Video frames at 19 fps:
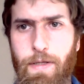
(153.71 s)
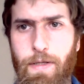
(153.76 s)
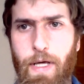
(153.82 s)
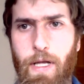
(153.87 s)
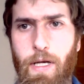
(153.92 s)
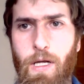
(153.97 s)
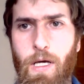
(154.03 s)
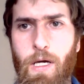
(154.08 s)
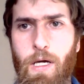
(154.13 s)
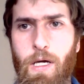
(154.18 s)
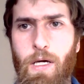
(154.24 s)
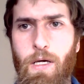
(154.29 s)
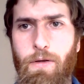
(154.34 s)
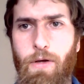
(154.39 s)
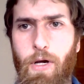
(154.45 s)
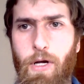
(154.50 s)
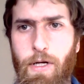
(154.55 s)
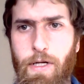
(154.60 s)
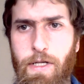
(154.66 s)
Then
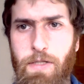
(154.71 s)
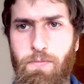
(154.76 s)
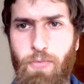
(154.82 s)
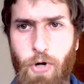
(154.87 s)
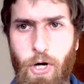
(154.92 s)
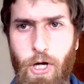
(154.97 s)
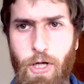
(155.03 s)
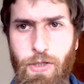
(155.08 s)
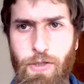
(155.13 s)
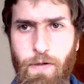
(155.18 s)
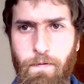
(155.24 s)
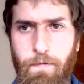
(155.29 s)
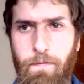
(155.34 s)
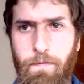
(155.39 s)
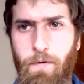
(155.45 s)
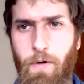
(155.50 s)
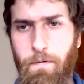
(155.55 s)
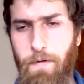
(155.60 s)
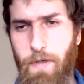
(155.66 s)
the earliest branch of
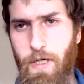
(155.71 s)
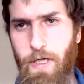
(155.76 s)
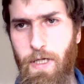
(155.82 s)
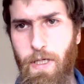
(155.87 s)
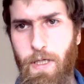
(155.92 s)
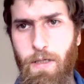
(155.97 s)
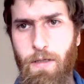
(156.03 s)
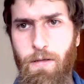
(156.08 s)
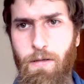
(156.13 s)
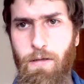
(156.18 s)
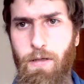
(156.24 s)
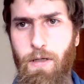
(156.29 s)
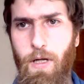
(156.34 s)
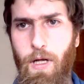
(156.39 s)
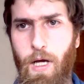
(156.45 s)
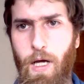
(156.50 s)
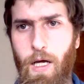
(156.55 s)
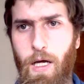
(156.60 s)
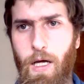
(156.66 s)
the E
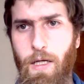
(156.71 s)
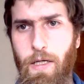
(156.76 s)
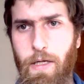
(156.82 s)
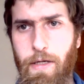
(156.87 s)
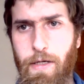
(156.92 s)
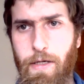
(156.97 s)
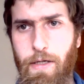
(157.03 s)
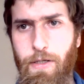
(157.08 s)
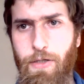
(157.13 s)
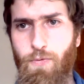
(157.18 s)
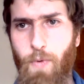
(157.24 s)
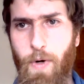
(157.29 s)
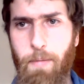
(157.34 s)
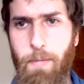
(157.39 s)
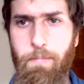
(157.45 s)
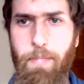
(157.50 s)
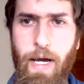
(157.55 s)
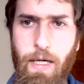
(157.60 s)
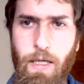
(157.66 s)
lineage
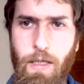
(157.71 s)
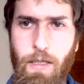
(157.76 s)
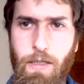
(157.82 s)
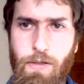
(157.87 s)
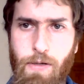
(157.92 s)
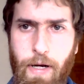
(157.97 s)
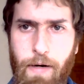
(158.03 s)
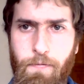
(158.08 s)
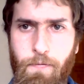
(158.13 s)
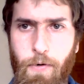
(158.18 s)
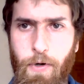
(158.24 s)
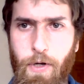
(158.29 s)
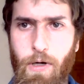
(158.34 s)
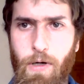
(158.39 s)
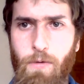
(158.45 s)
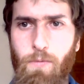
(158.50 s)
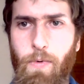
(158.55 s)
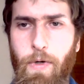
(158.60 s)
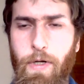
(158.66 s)
went back into
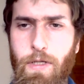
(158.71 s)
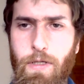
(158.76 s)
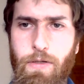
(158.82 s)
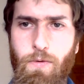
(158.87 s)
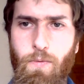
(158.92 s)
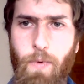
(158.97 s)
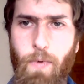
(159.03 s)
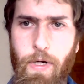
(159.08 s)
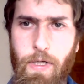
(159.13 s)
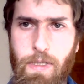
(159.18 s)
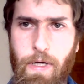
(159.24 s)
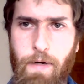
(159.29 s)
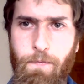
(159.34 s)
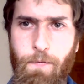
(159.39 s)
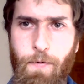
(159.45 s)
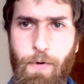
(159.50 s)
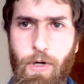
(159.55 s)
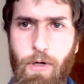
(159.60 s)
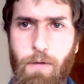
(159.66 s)
Africa, went into West
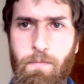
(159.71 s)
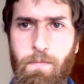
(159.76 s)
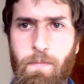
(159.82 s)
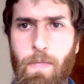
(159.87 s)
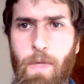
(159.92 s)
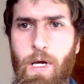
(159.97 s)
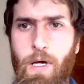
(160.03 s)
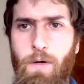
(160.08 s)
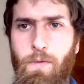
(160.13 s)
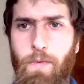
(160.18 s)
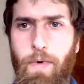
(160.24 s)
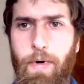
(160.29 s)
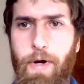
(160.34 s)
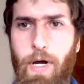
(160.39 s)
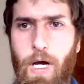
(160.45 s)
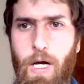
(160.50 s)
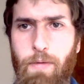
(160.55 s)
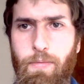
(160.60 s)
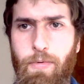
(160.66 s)
Africa, where it
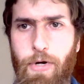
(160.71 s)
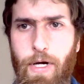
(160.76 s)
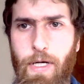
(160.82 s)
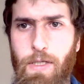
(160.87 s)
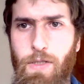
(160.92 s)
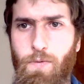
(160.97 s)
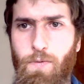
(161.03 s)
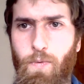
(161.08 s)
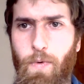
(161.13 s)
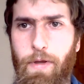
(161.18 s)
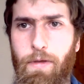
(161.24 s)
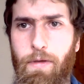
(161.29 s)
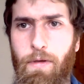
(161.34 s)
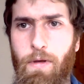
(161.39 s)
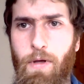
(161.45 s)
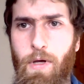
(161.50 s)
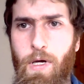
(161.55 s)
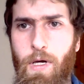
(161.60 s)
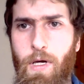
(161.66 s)
hybridized with
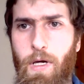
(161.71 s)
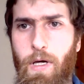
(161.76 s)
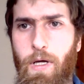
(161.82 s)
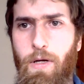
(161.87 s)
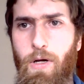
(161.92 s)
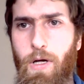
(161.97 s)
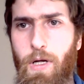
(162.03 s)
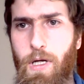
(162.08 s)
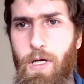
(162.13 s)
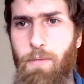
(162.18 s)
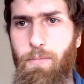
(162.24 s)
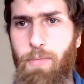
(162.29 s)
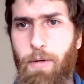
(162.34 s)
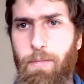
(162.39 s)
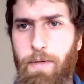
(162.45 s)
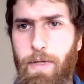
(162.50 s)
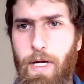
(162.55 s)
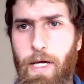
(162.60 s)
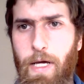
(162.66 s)
an earlier
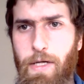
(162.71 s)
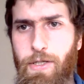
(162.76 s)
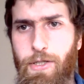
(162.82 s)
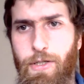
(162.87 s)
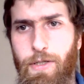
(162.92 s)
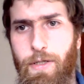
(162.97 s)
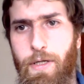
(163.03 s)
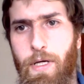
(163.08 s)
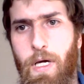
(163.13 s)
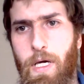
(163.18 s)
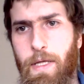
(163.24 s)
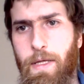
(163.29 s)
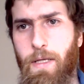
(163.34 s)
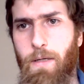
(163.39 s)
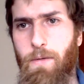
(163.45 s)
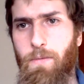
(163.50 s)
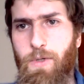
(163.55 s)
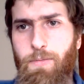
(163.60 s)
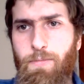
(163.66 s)
population
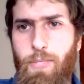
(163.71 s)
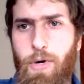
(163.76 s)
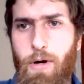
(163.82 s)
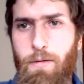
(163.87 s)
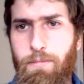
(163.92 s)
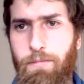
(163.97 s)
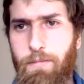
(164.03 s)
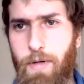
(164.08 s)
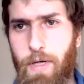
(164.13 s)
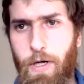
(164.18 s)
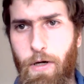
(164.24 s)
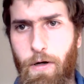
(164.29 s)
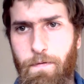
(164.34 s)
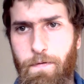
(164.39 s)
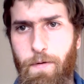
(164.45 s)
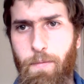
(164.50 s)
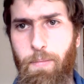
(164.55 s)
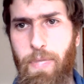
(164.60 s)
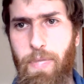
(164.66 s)
that was probably of
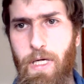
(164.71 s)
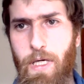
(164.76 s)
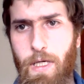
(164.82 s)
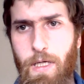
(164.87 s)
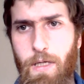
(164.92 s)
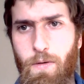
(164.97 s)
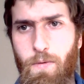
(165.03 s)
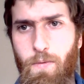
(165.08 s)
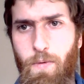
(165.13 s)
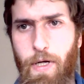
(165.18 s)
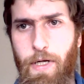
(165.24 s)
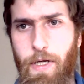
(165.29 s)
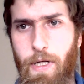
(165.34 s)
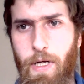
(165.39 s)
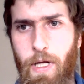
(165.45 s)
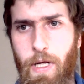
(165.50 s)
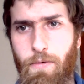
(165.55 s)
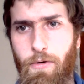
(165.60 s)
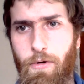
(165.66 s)
the B
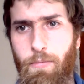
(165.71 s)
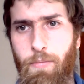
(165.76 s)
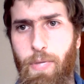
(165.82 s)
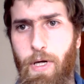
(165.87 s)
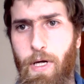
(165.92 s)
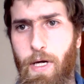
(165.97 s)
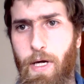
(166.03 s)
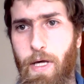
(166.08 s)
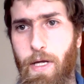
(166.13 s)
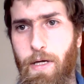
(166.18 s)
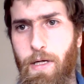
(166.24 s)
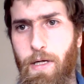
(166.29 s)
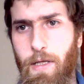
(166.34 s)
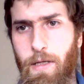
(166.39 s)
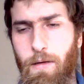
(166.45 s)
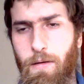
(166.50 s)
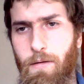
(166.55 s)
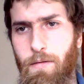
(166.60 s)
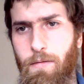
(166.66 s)
Y-DNA group and a
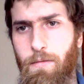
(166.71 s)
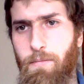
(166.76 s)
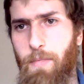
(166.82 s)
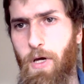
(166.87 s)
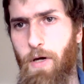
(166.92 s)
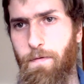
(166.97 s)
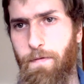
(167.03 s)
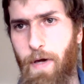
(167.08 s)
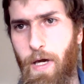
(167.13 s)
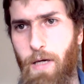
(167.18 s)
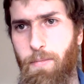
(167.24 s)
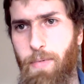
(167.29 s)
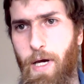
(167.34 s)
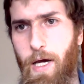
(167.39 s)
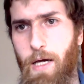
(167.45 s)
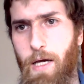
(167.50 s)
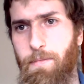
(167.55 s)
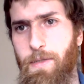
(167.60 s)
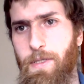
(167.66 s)
little of A
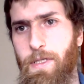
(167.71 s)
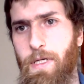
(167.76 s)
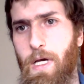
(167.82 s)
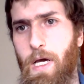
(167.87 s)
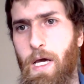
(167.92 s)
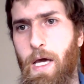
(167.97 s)
perhaps,